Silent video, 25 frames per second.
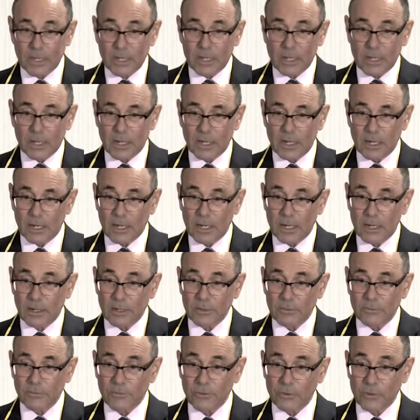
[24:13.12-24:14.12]

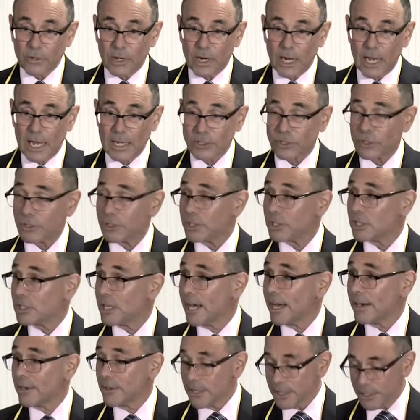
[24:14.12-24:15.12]
for
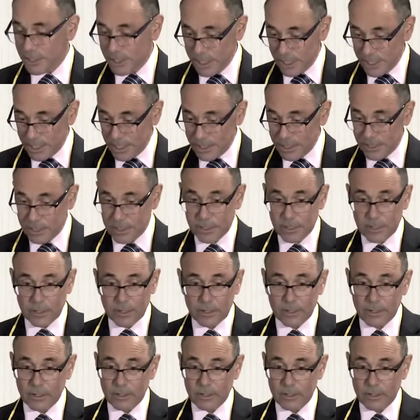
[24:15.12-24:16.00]
Osgood-Schlatter disease,